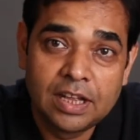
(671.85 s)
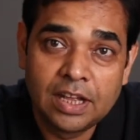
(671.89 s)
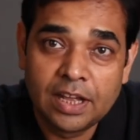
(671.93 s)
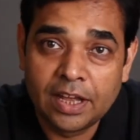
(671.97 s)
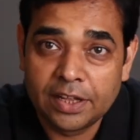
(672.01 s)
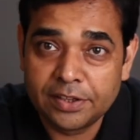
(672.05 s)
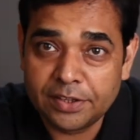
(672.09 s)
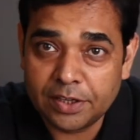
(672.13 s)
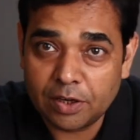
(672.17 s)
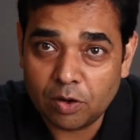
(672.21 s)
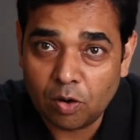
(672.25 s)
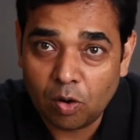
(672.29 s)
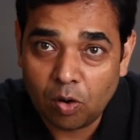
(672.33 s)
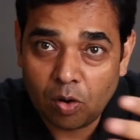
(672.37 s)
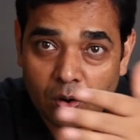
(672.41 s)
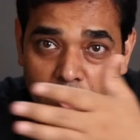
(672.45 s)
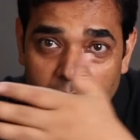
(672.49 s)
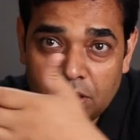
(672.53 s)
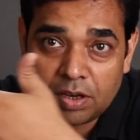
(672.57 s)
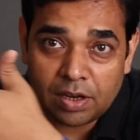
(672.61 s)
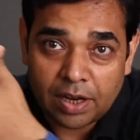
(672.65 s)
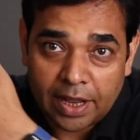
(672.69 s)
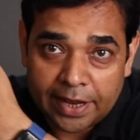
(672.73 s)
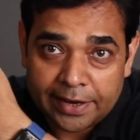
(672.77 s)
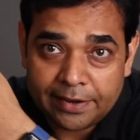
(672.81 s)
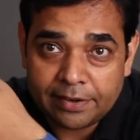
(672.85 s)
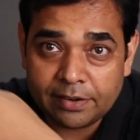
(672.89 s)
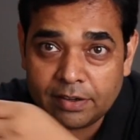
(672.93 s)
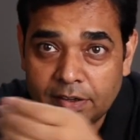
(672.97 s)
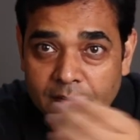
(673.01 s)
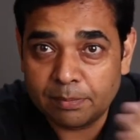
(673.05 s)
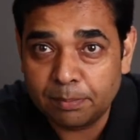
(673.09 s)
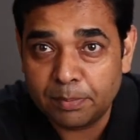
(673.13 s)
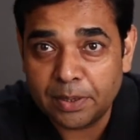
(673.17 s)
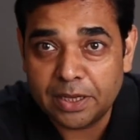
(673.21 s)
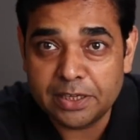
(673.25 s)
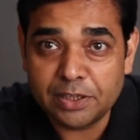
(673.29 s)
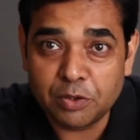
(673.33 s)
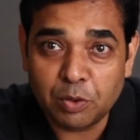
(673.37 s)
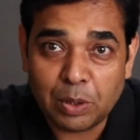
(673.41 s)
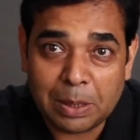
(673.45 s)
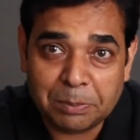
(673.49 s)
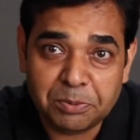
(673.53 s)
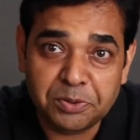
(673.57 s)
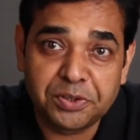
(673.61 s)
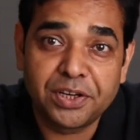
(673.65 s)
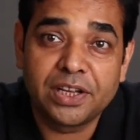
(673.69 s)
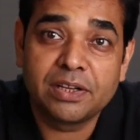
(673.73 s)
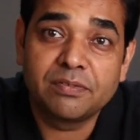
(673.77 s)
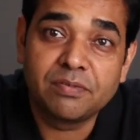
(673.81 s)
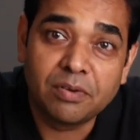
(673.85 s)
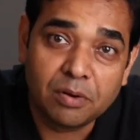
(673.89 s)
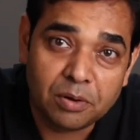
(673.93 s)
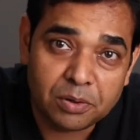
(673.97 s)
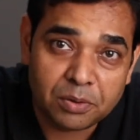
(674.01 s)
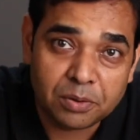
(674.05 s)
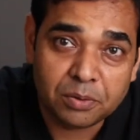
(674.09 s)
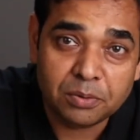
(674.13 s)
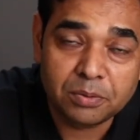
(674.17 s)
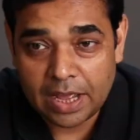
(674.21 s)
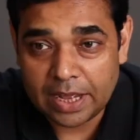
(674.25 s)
and they're all lined up and you have to take photo